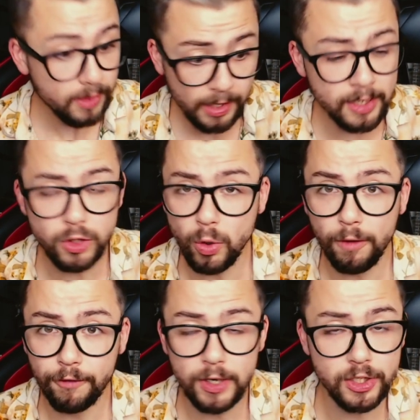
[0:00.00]
It's all
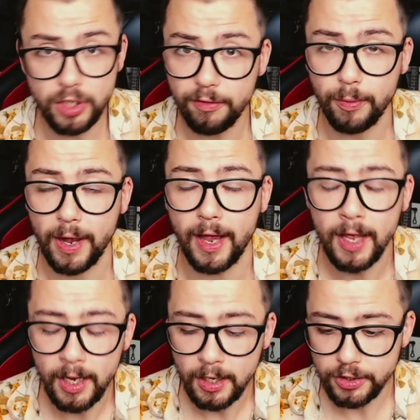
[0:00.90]
free software.
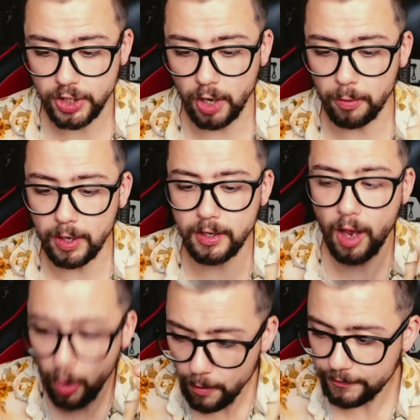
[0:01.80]
So
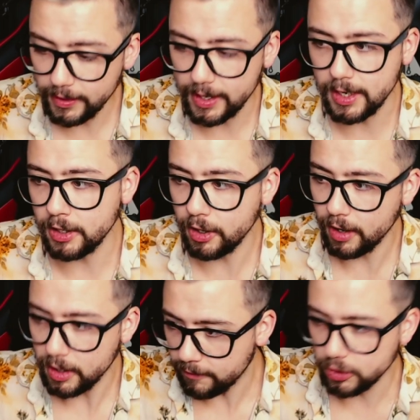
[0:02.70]
hopefully
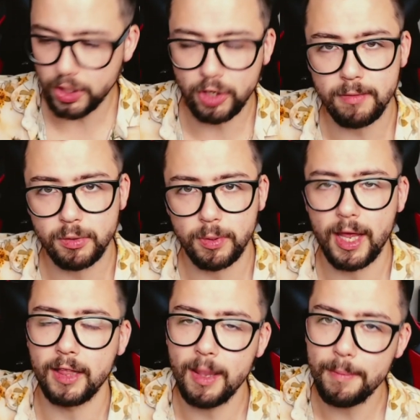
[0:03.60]
you've got to grips with
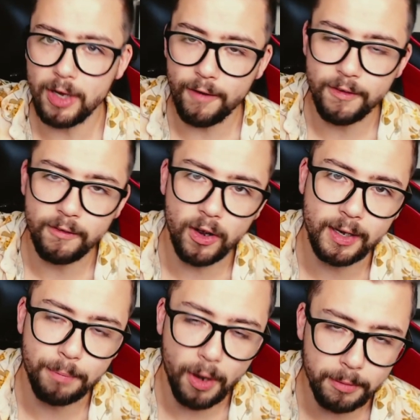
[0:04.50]
that. Let me know if you've got any
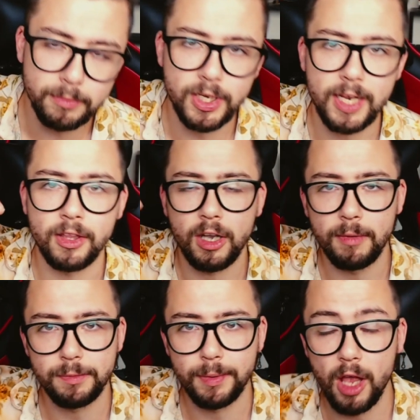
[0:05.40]
problems in the
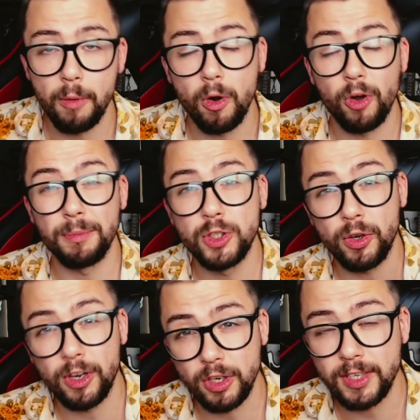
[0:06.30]
comments below, or come and join
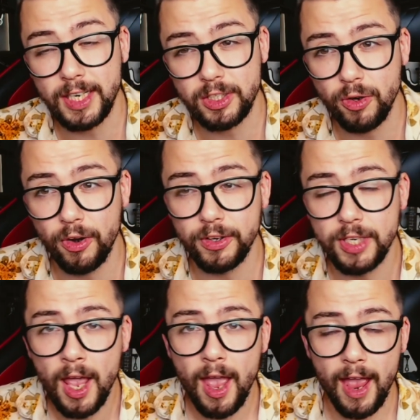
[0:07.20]
us on Discord.
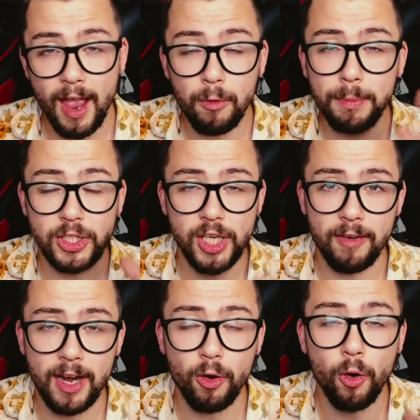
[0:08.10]
We'll be
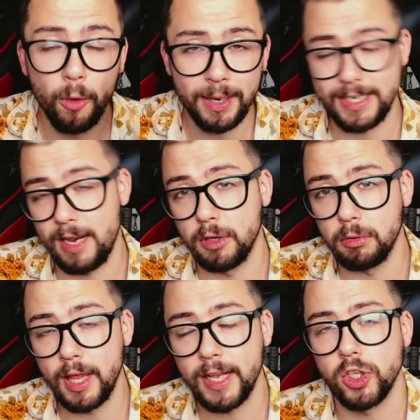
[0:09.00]
sharing all my download
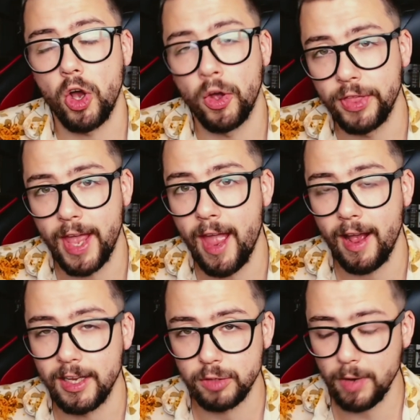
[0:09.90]
links on there
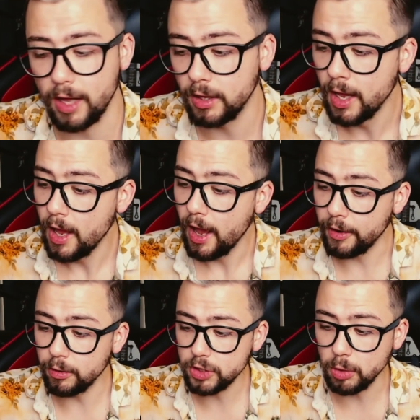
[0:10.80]
as well. And
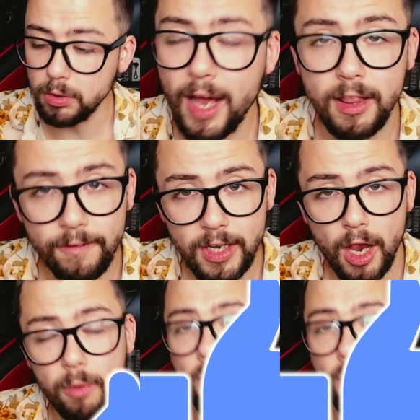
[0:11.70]
also like the video,